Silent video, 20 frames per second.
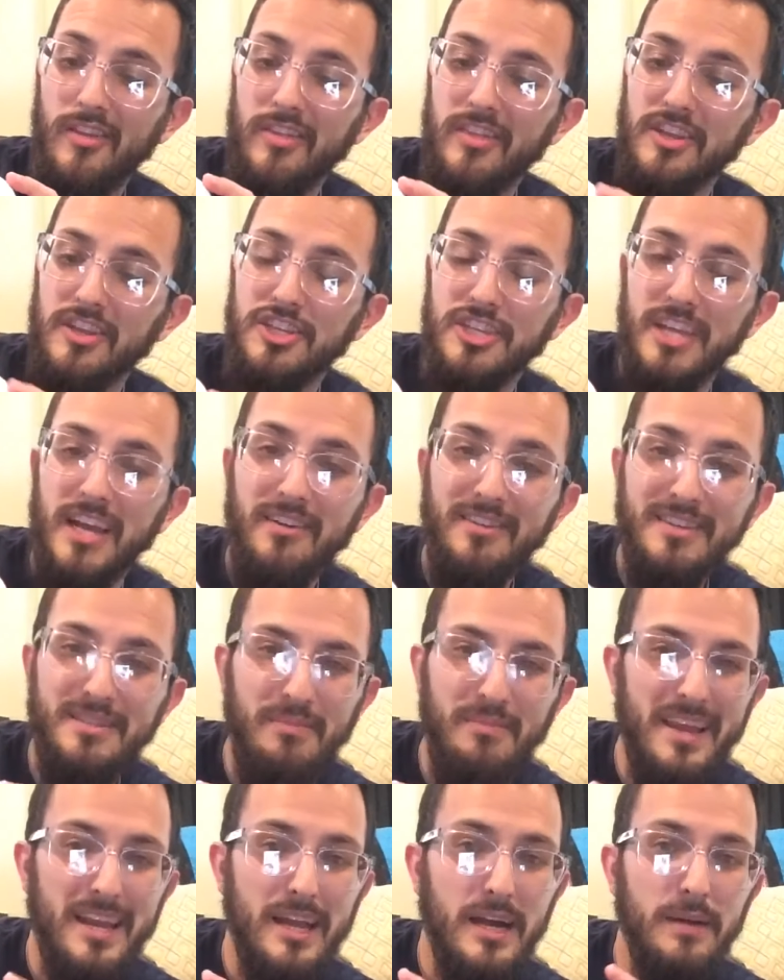The shell is
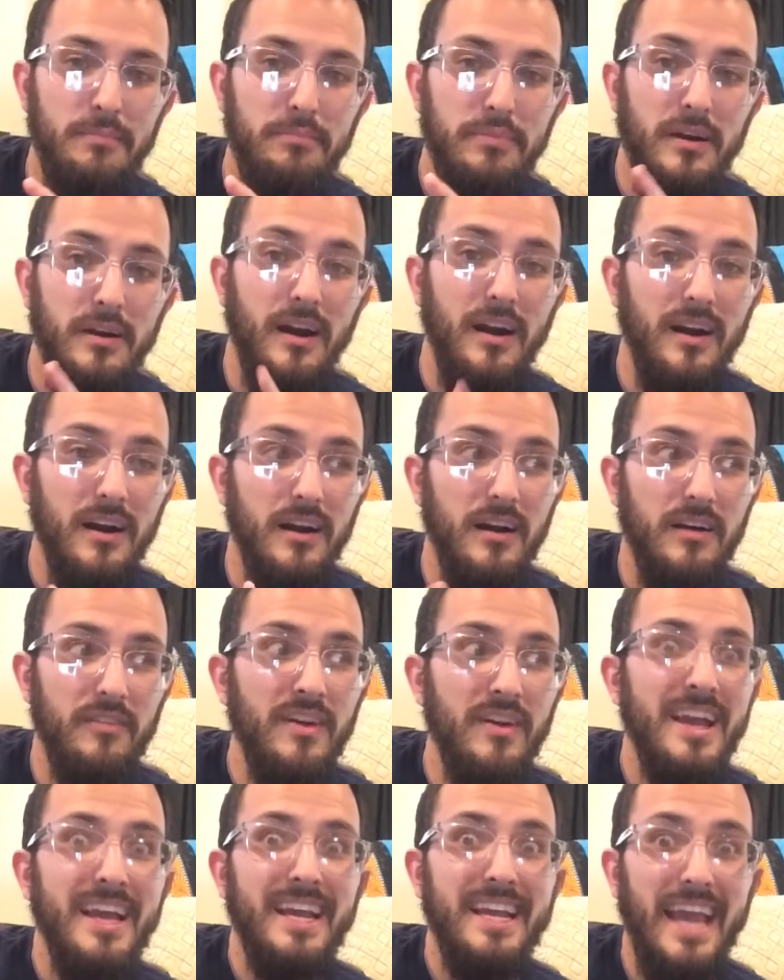made up of
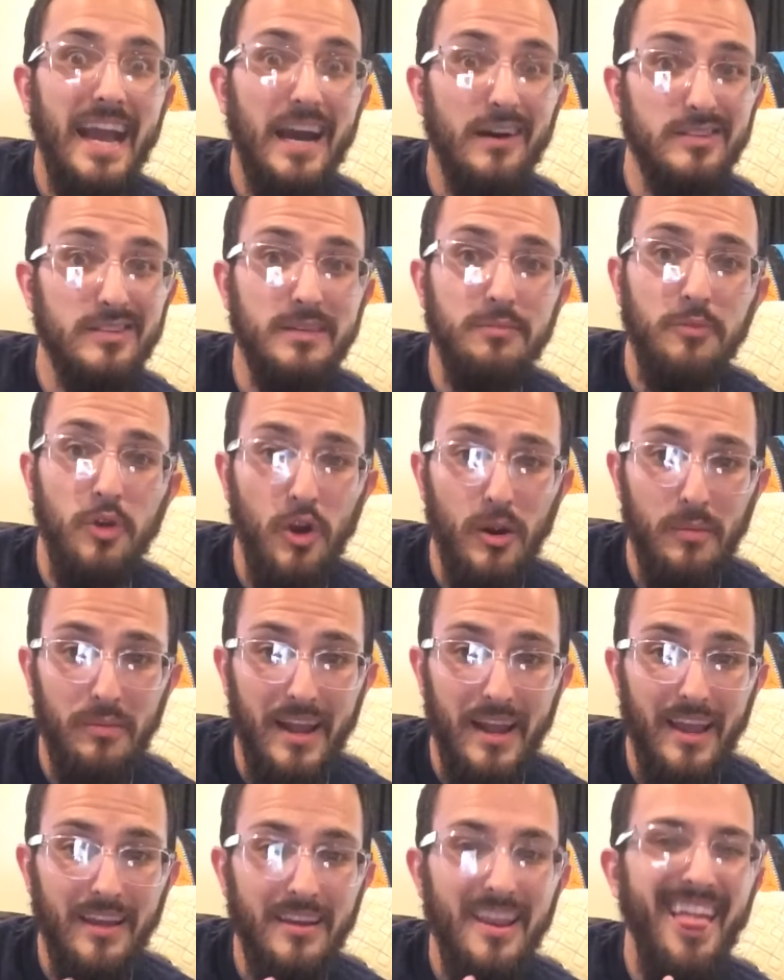calcium
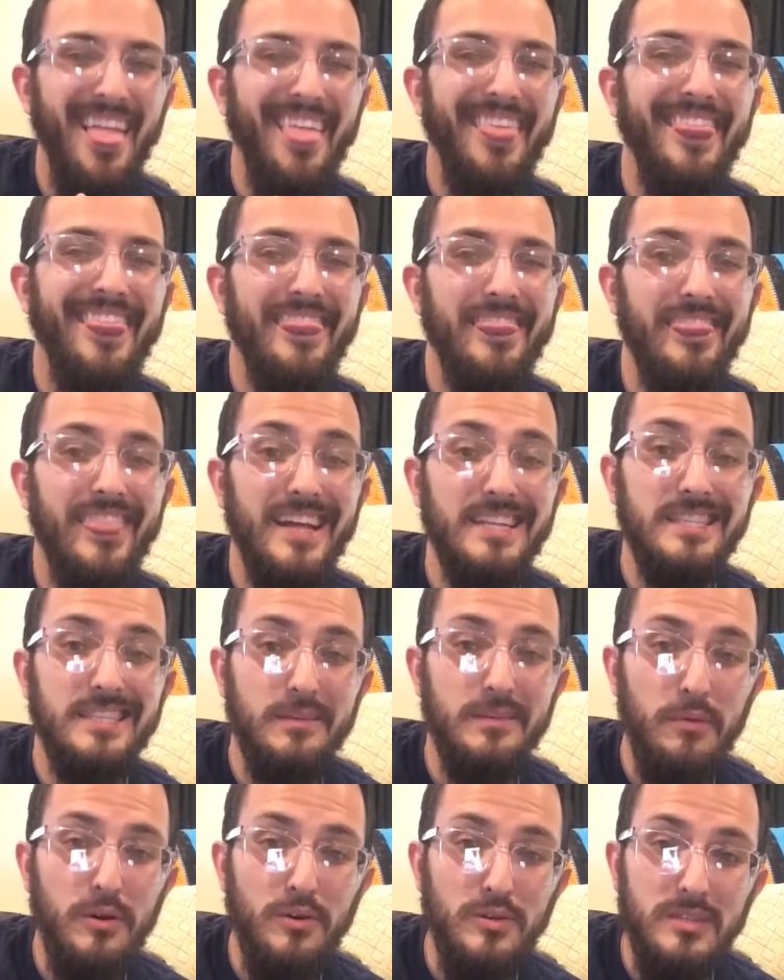carbonate. That's
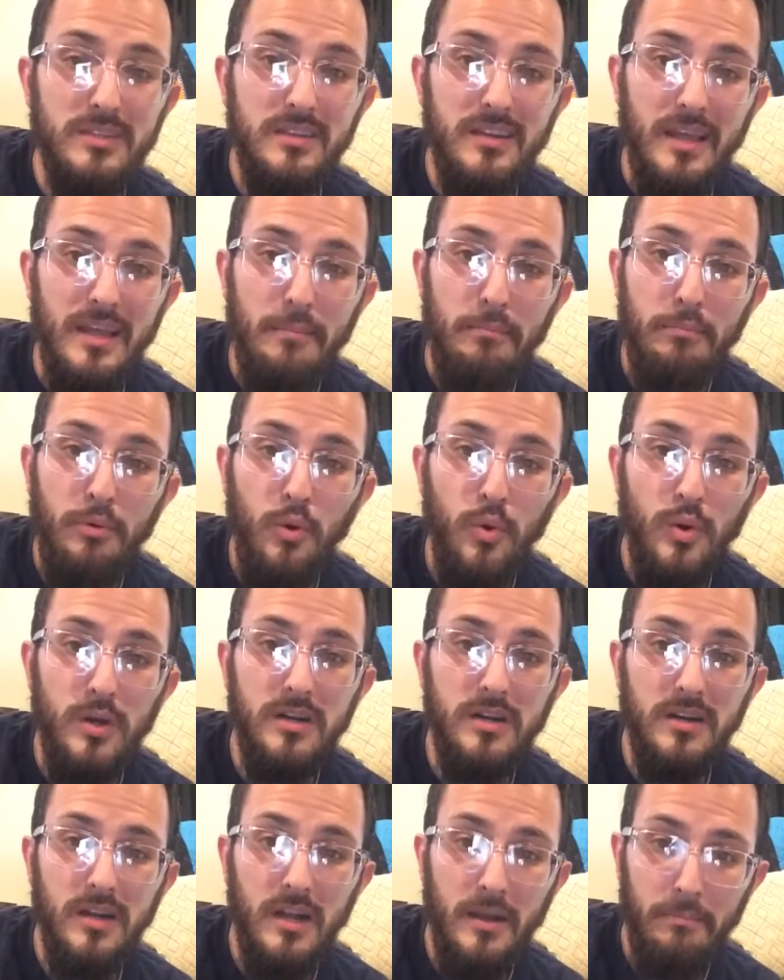the most
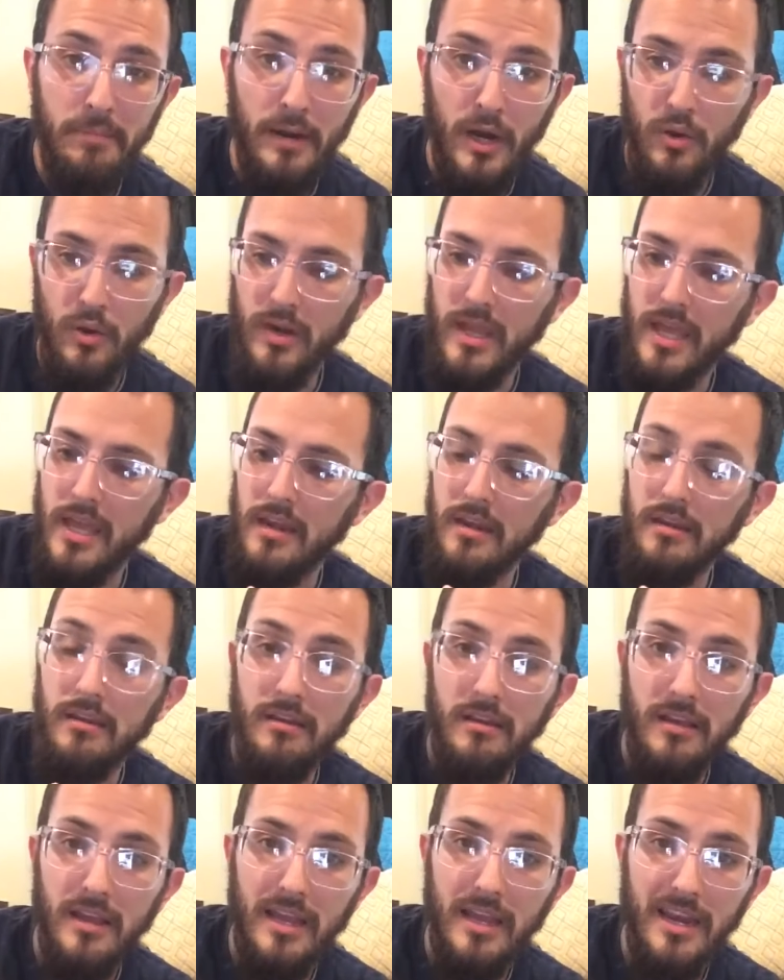important component
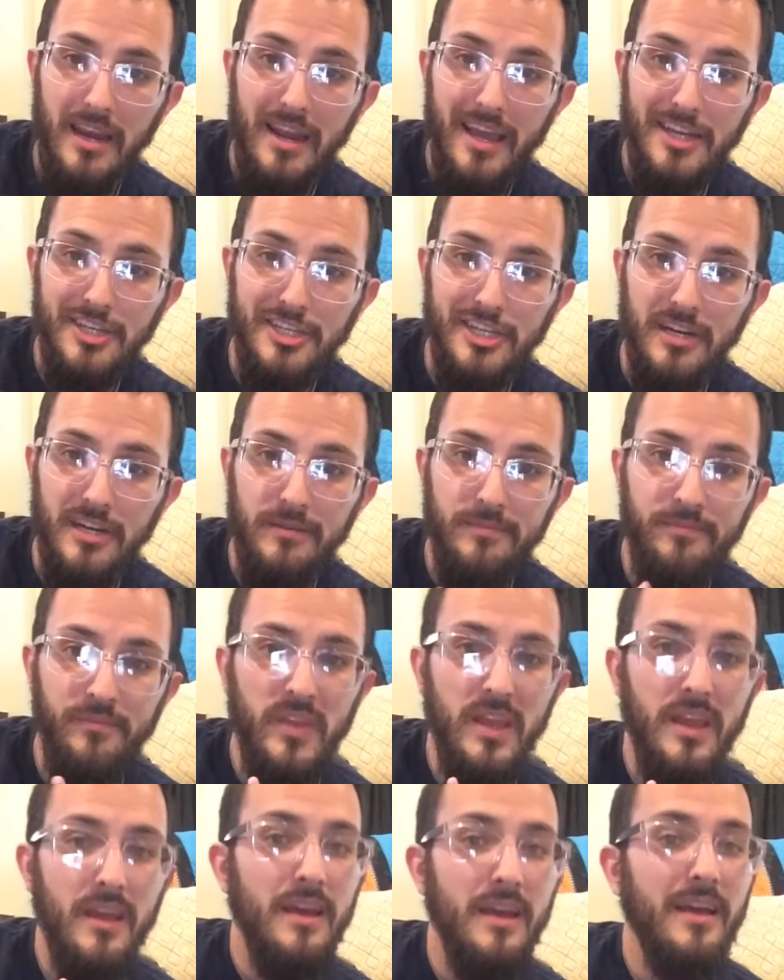in an eggshell.
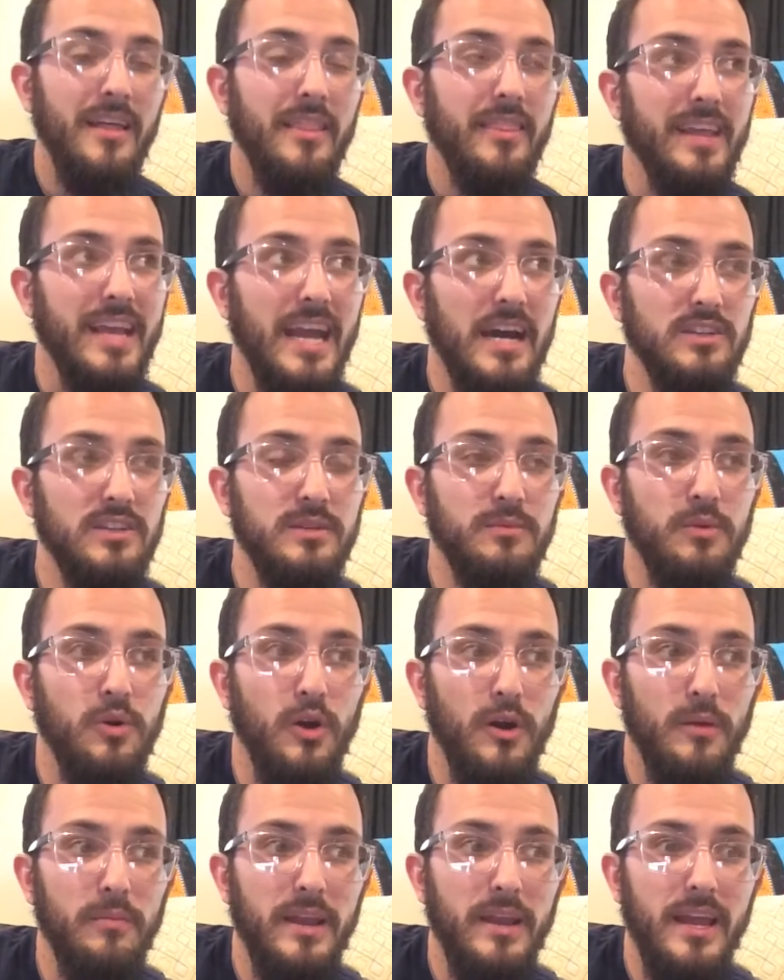The calcium
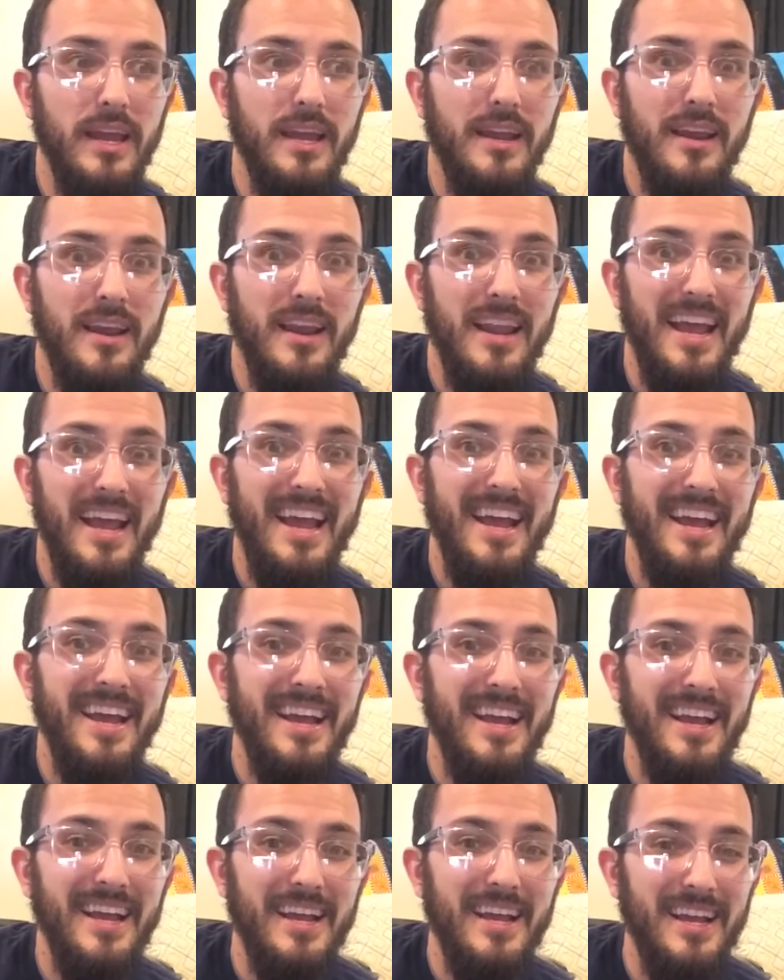carbonate
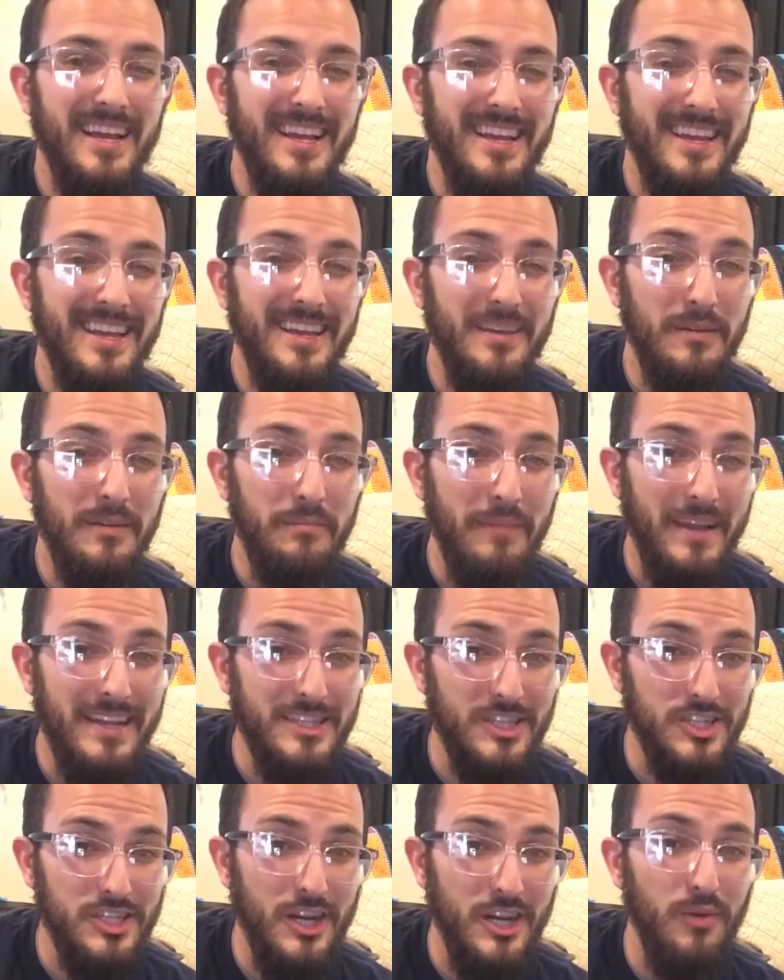makes
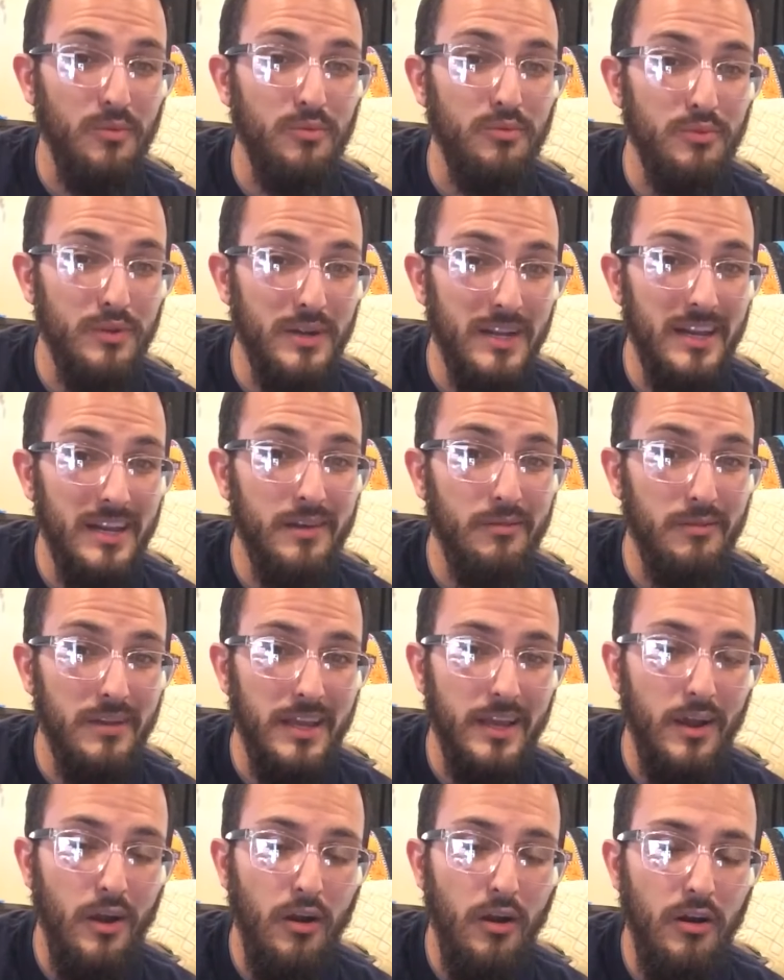the shell really,
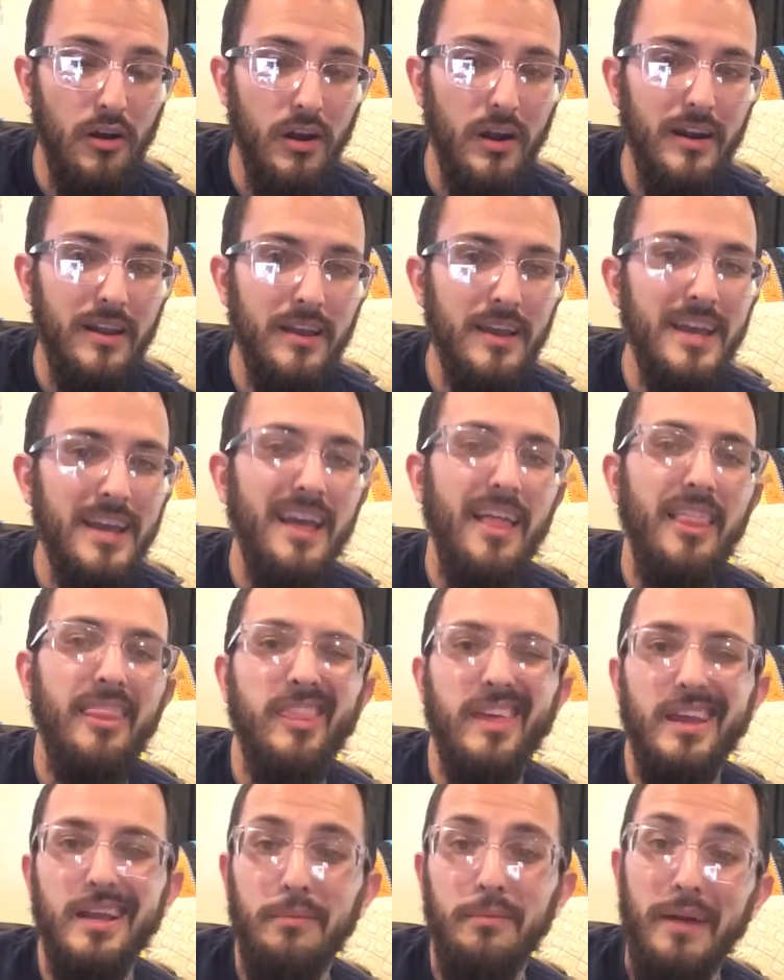really hard.
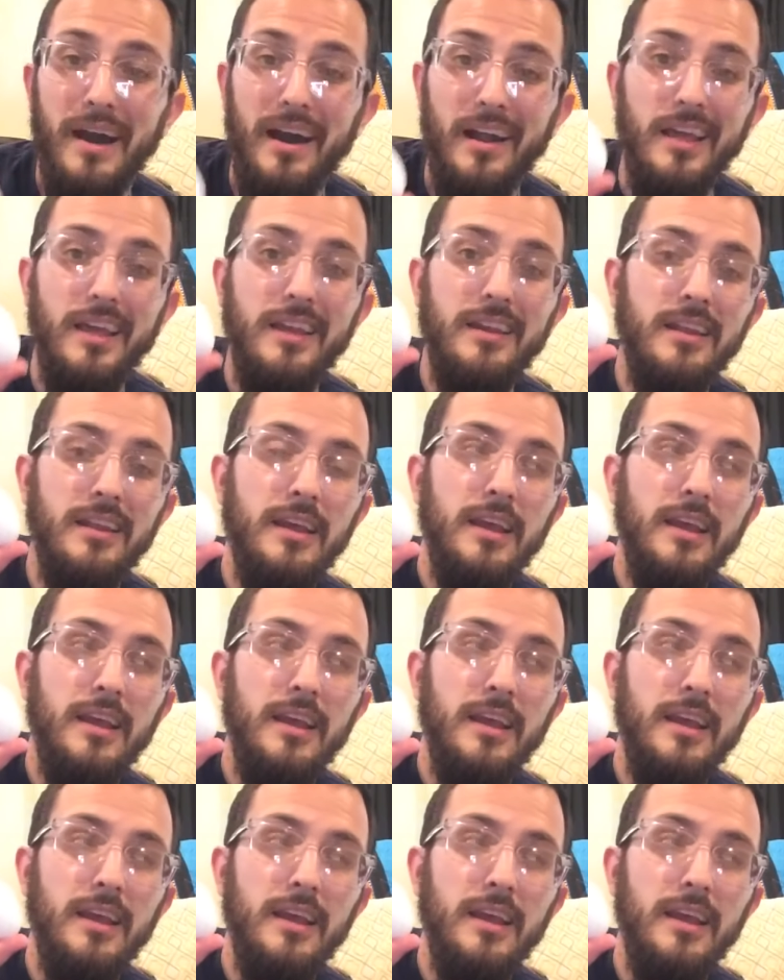Think about it.